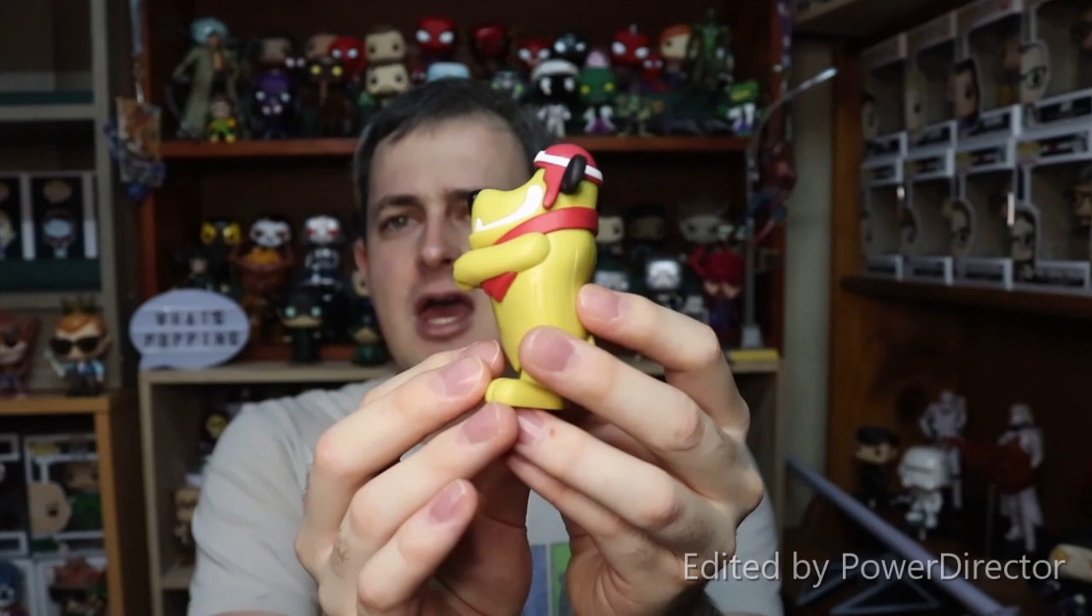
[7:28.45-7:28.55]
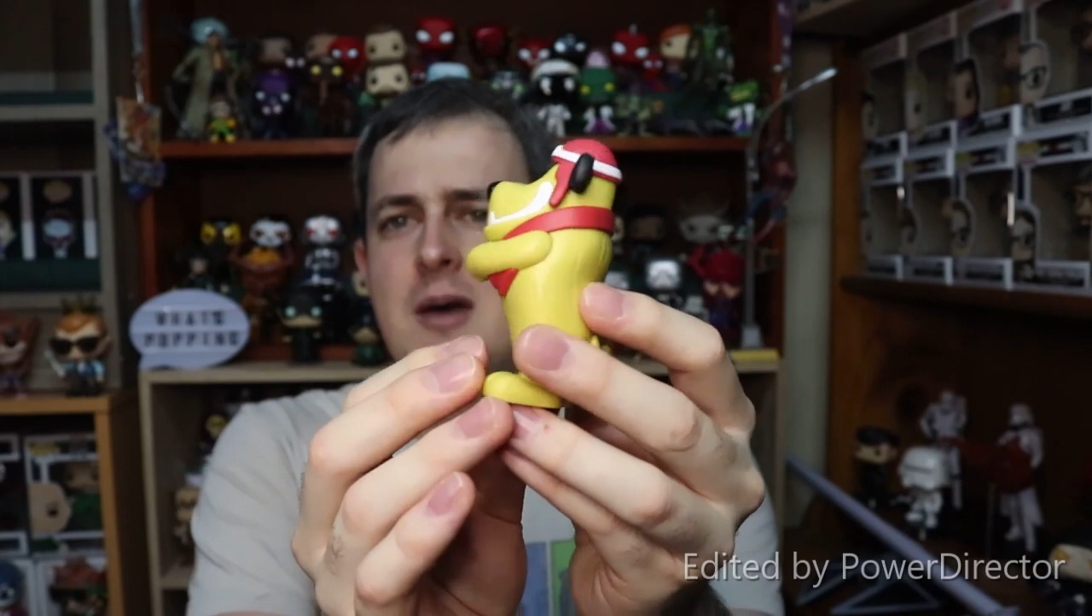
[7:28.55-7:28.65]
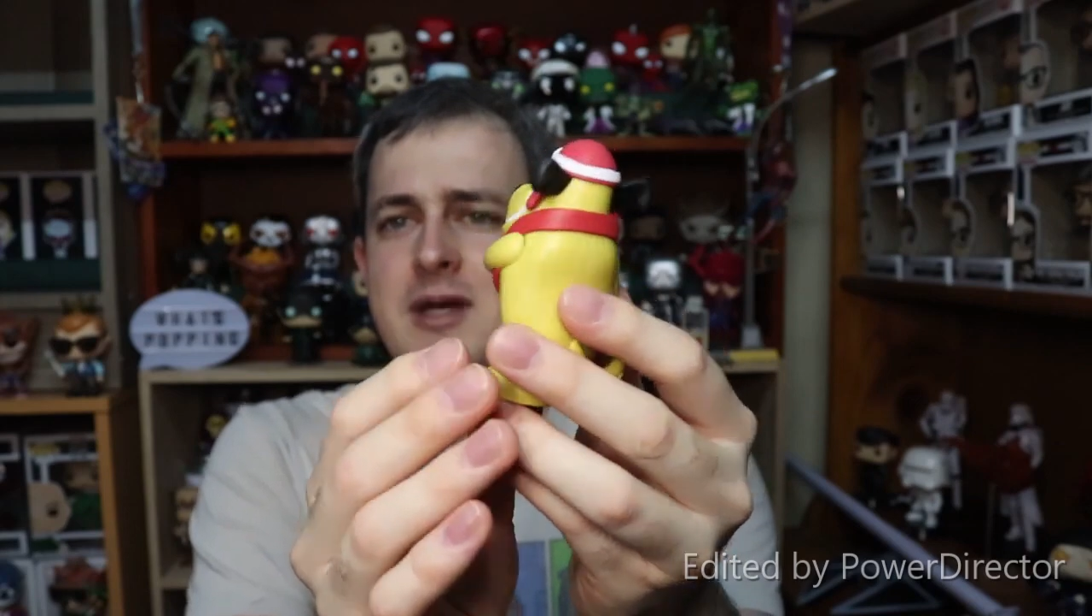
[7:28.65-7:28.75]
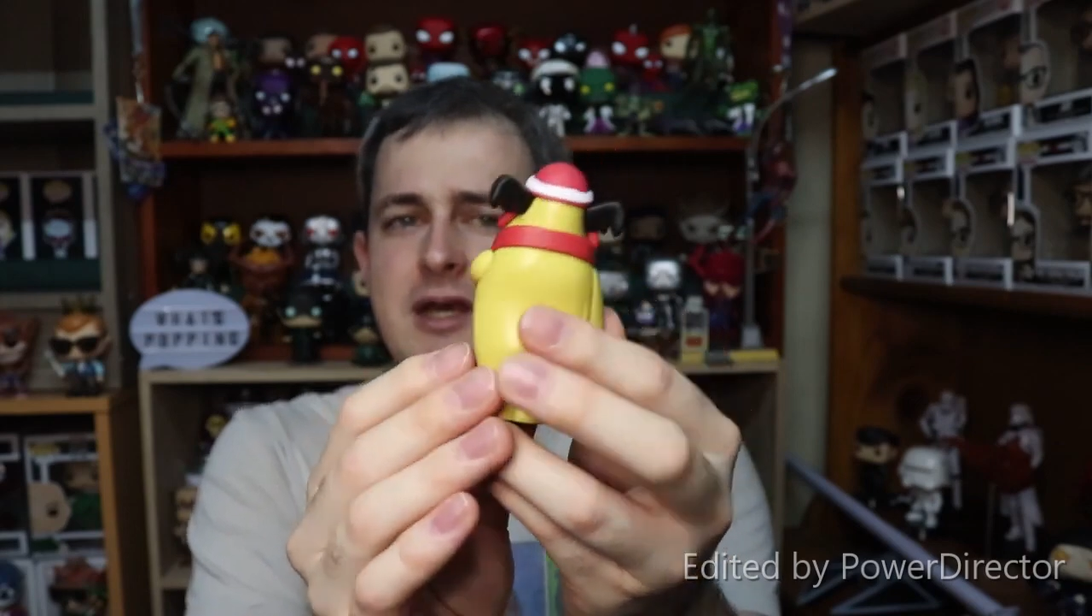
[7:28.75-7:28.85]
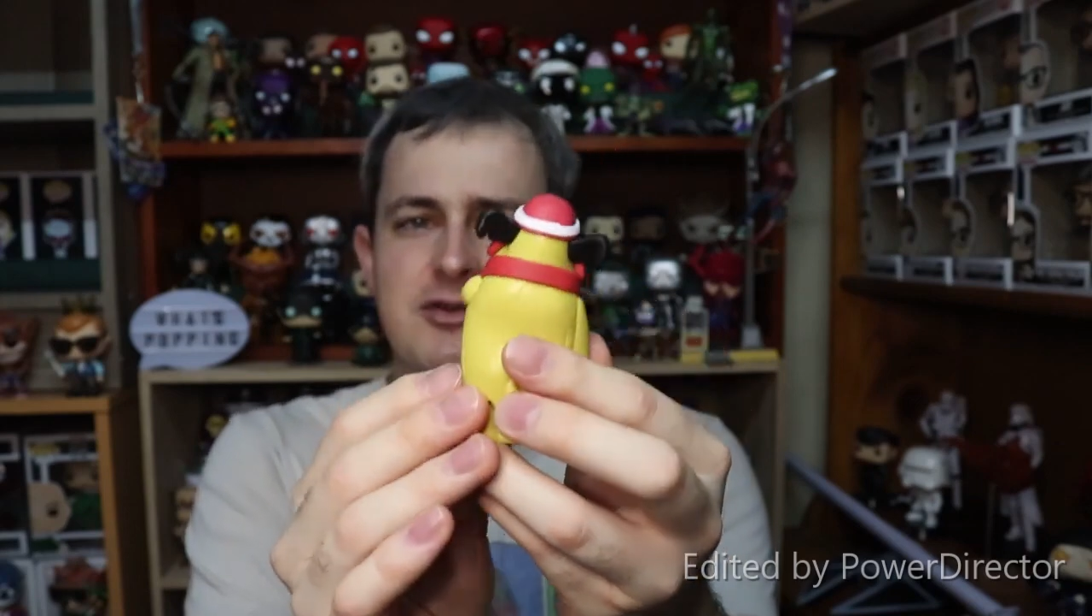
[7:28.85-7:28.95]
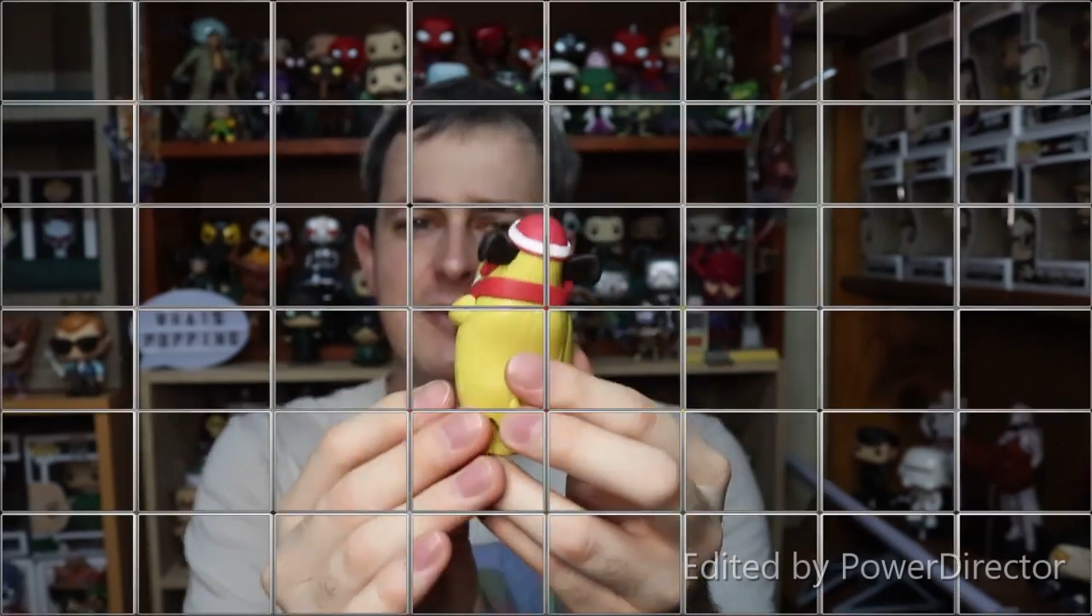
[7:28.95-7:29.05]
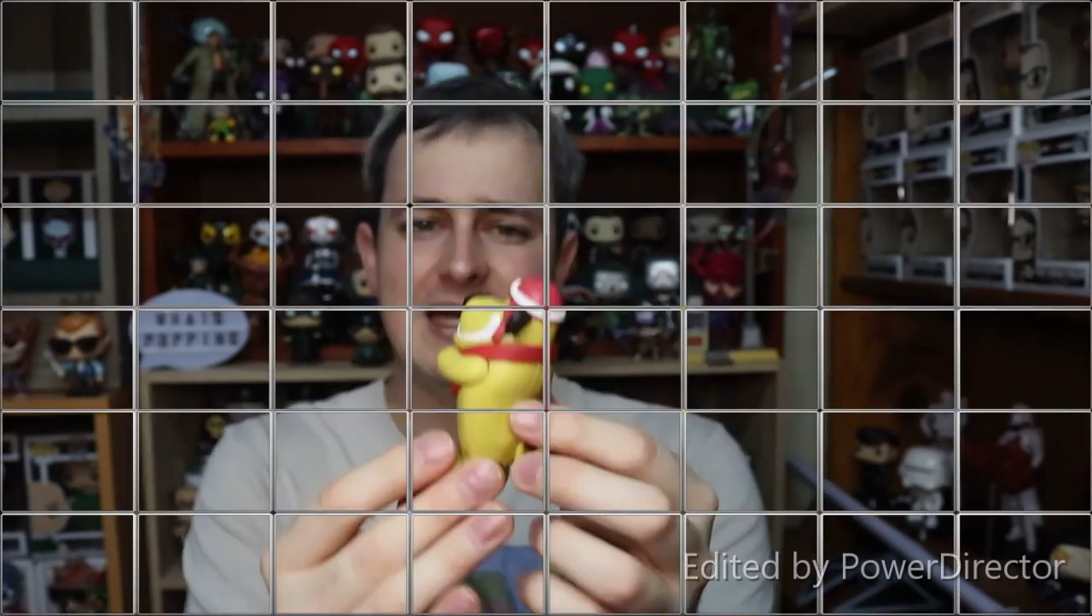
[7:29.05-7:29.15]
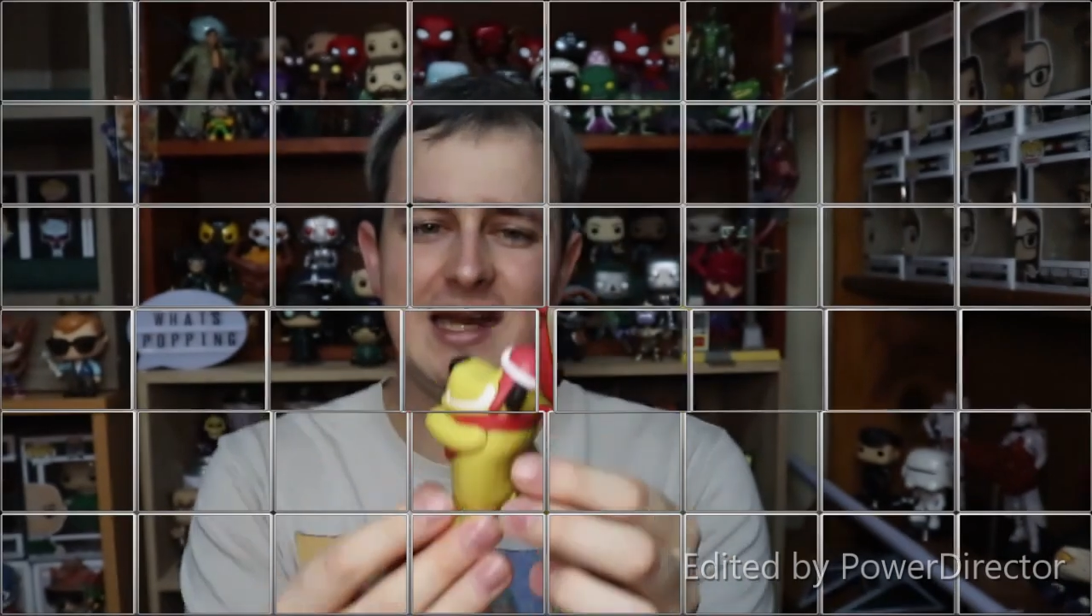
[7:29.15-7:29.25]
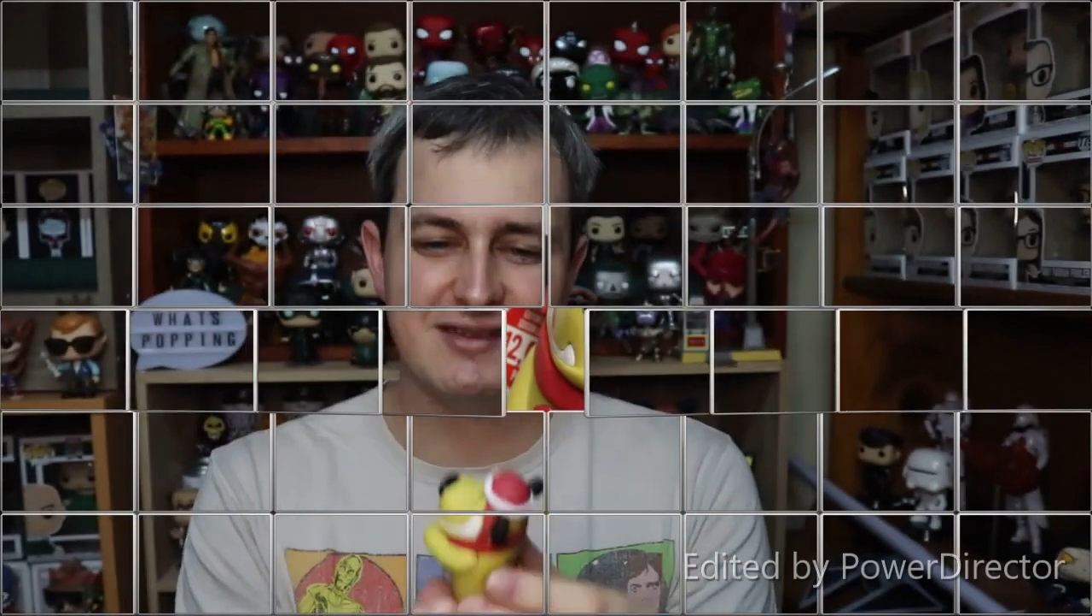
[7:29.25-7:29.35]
But here's Muttley.